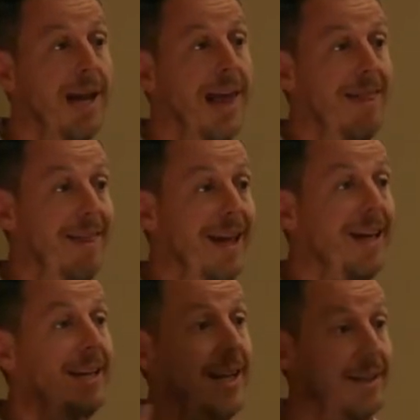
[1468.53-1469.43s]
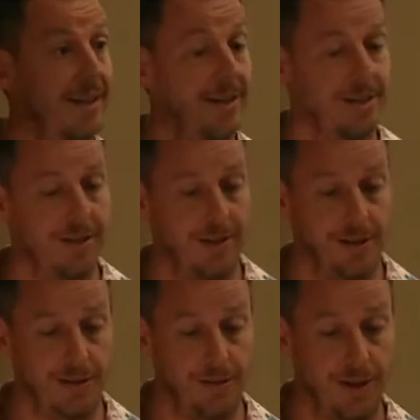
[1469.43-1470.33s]
and they connect us to the
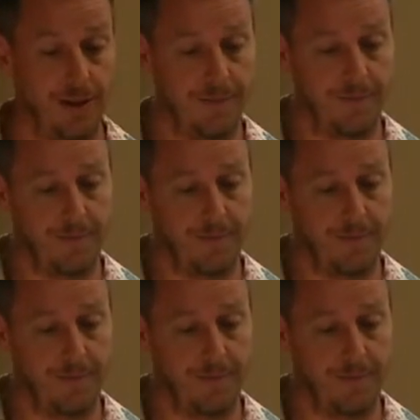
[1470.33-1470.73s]
soil.